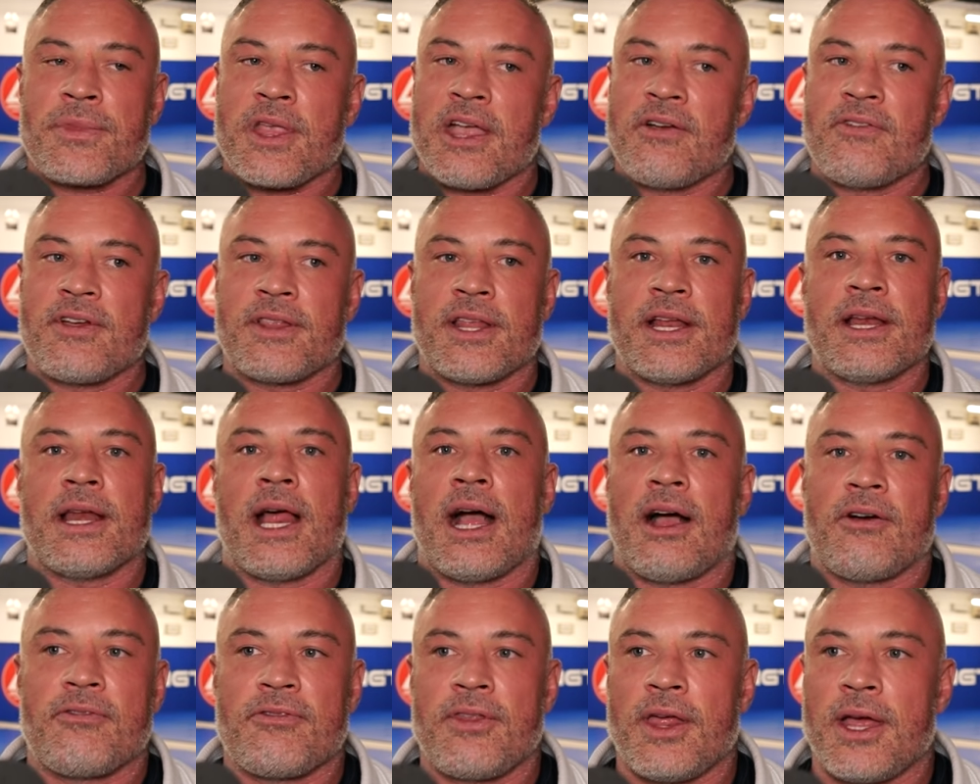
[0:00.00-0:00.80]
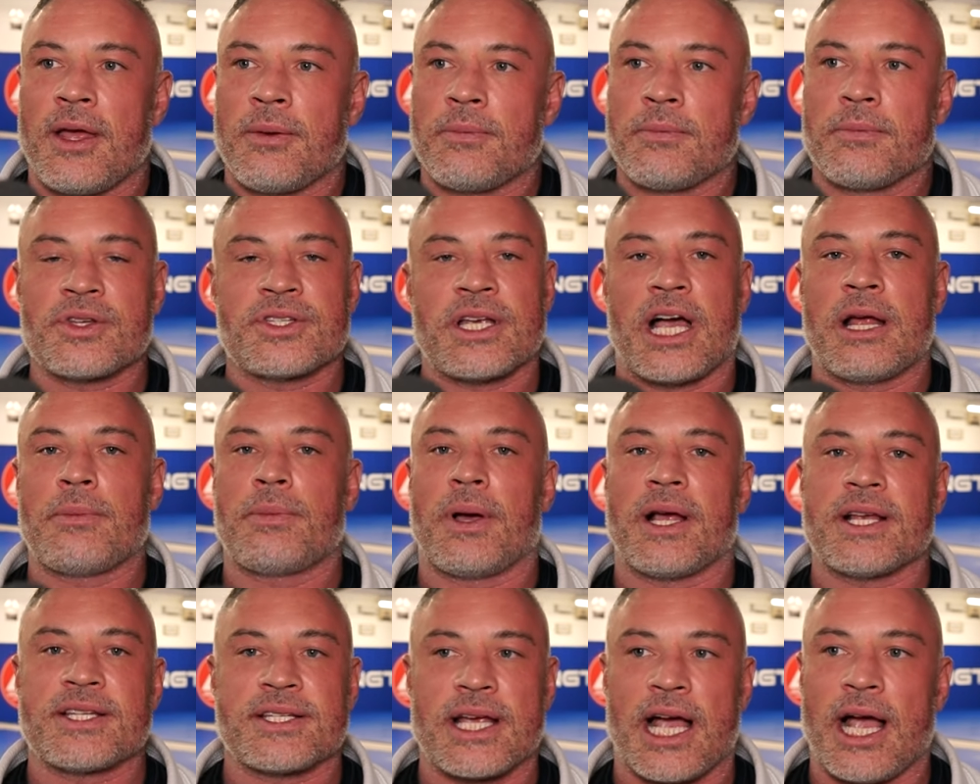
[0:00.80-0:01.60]
If I didn't have them side
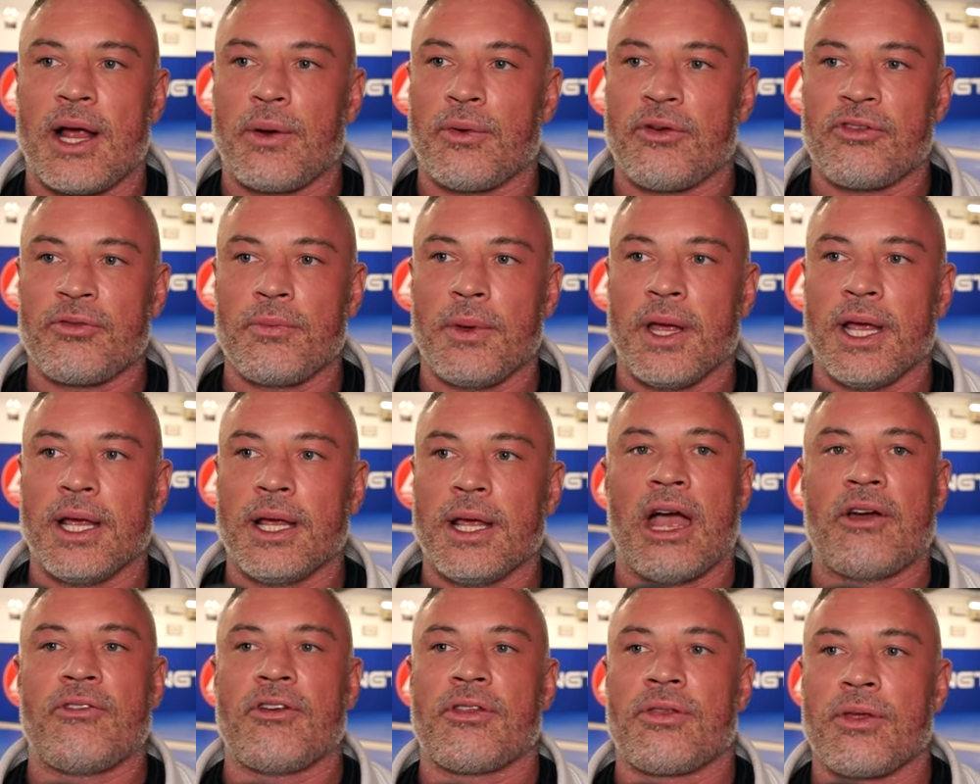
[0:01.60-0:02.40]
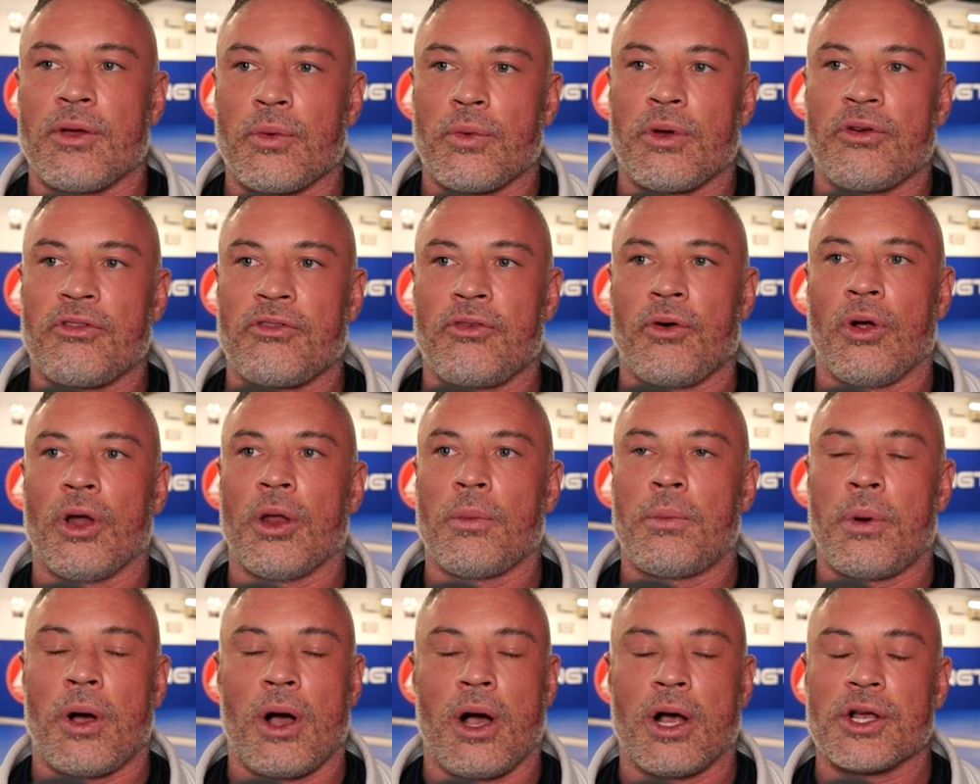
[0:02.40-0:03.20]
by side with me, everything would fall
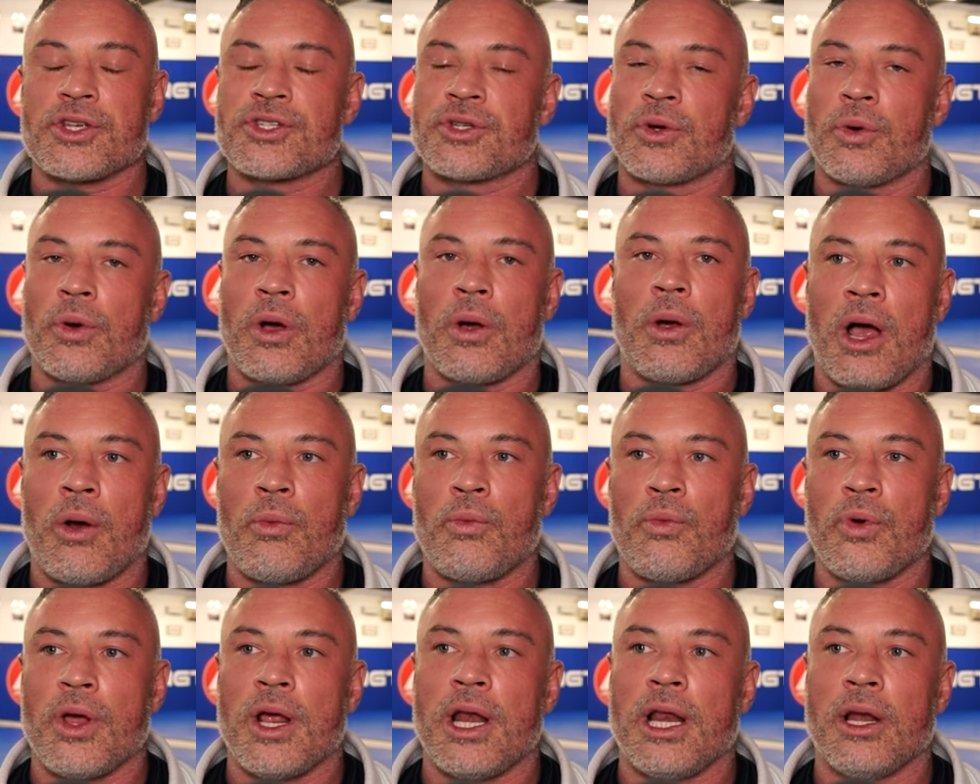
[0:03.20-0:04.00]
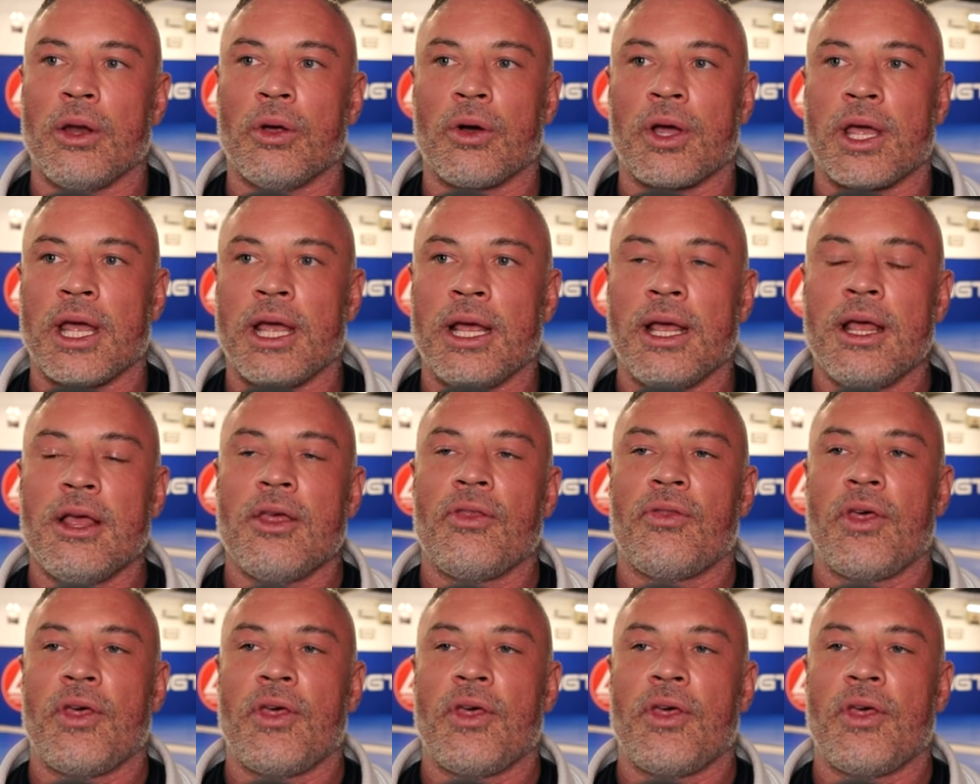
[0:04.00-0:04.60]
apart. So I'm really lucky.